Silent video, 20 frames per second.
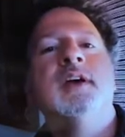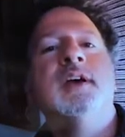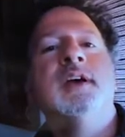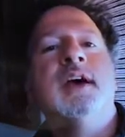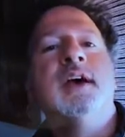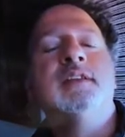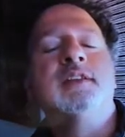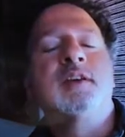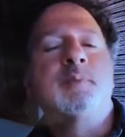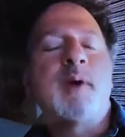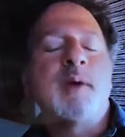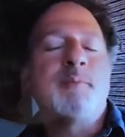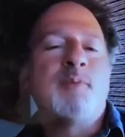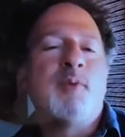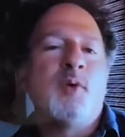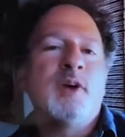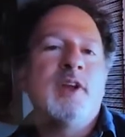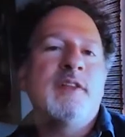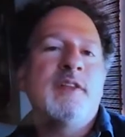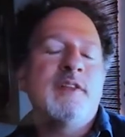And look, my
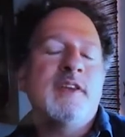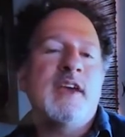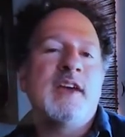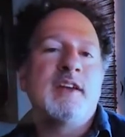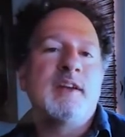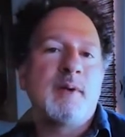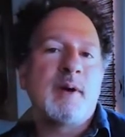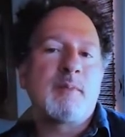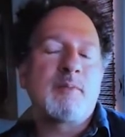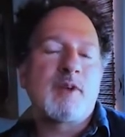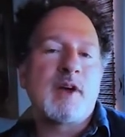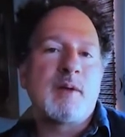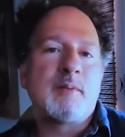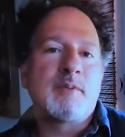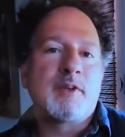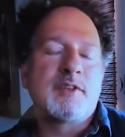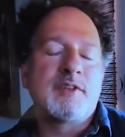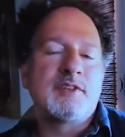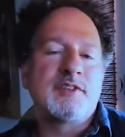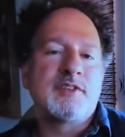point at the end about Brown
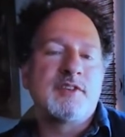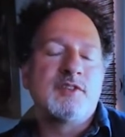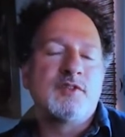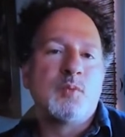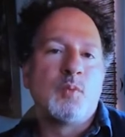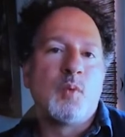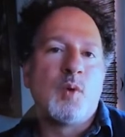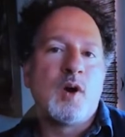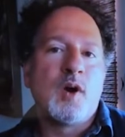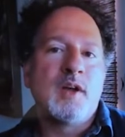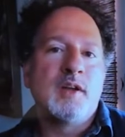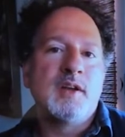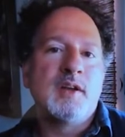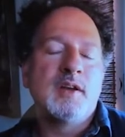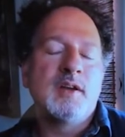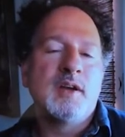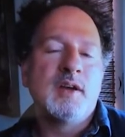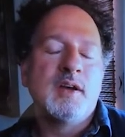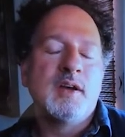Brothers is, one,